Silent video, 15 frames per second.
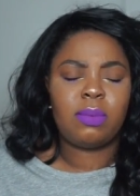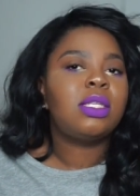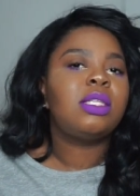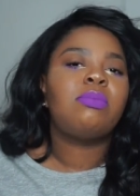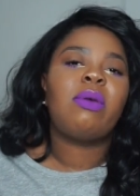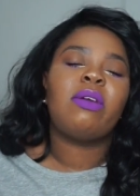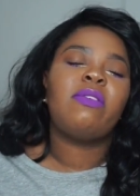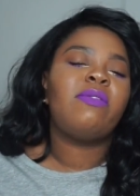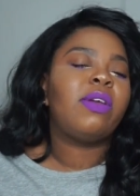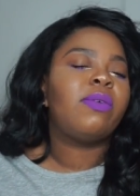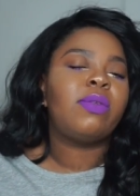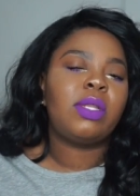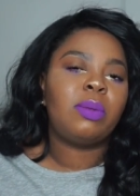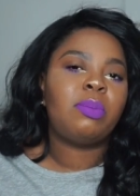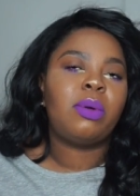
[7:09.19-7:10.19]
This is my
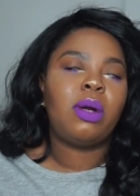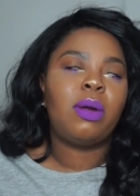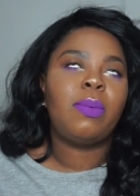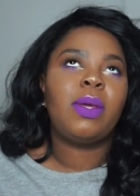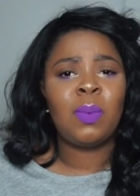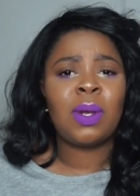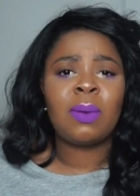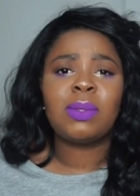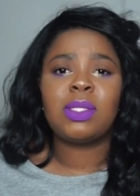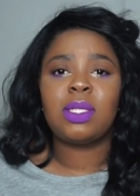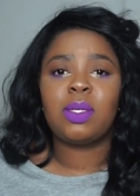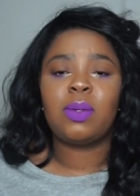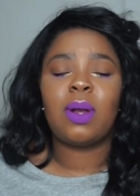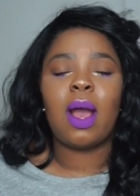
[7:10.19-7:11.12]
favorite lip balm. When I was little,